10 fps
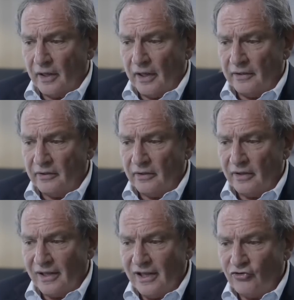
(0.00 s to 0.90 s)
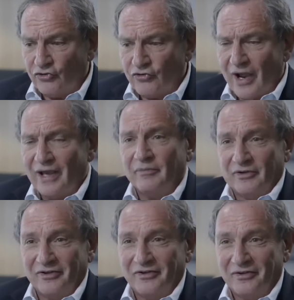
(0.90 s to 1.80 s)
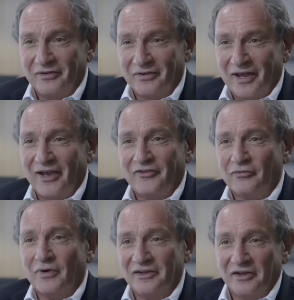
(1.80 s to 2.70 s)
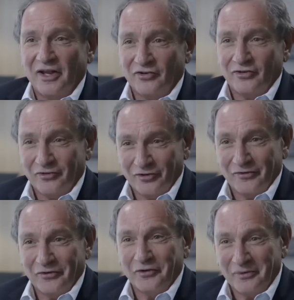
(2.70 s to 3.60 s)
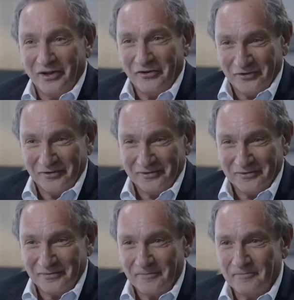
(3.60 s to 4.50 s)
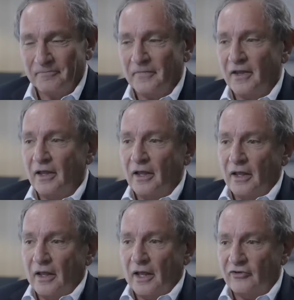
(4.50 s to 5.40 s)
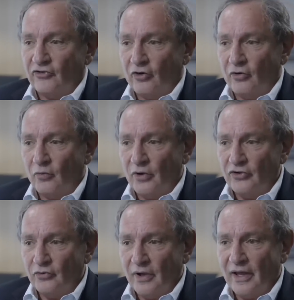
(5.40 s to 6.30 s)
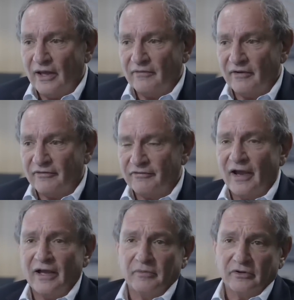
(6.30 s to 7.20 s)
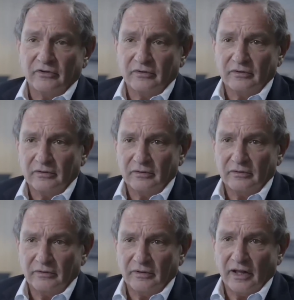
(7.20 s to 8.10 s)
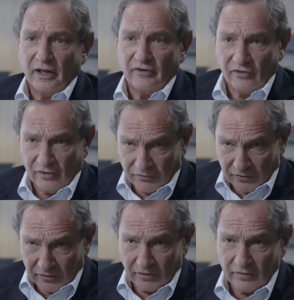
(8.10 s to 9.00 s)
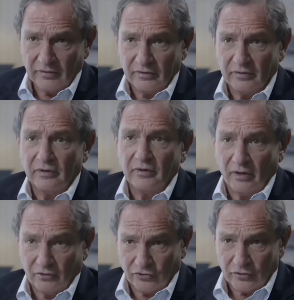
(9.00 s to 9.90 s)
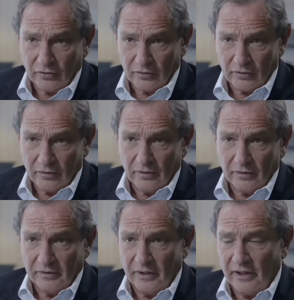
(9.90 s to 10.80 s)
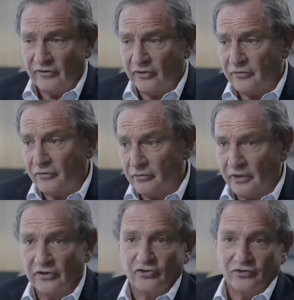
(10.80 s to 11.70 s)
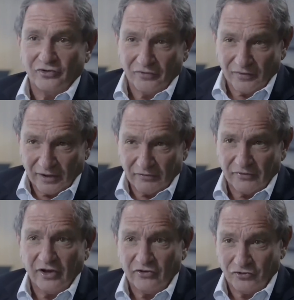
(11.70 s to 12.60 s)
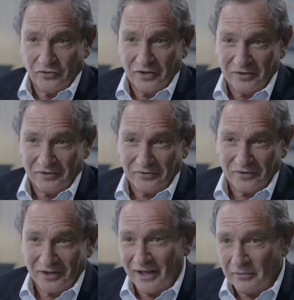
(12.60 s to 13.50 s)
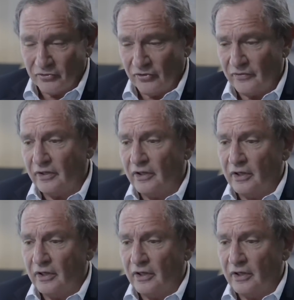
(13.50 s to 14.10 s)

And each fragment has the right to national self-determination. And so when you have a fragment that has a different culture, that has a different religion, a different history, a different language even,